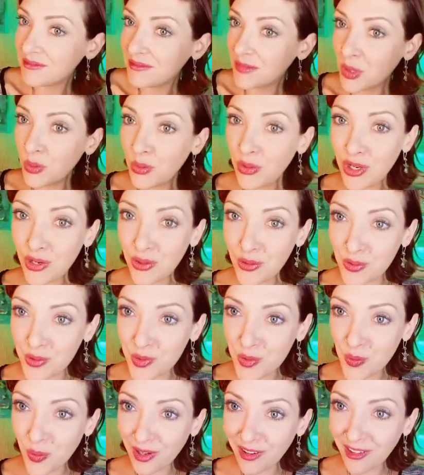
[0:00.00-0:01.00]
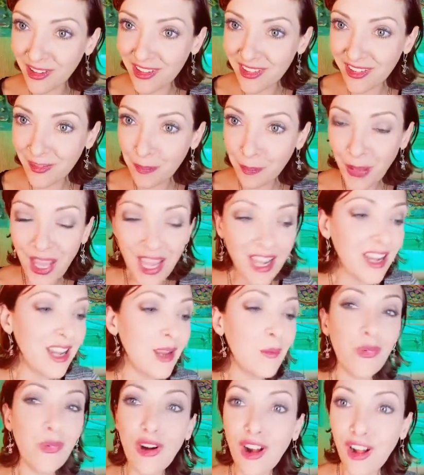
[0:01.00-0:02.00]
who knows where this painting
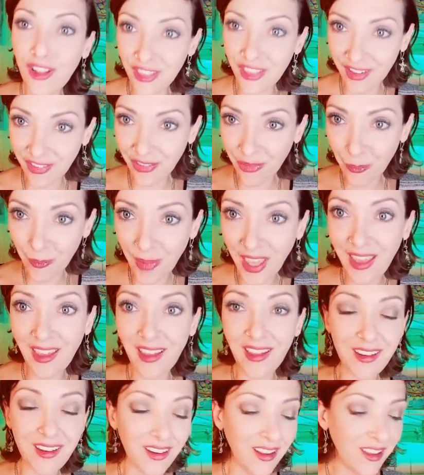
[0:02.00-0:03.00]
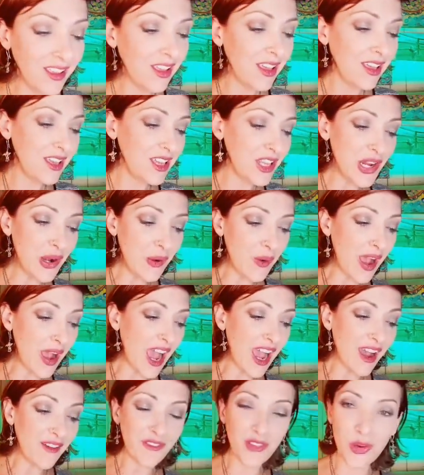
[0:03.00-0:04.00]
brought this man, you know,
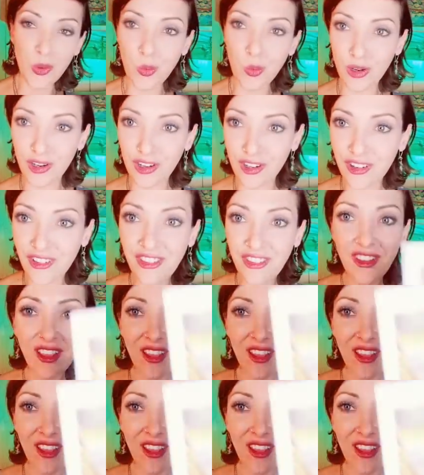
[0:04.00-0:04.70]
afterwards.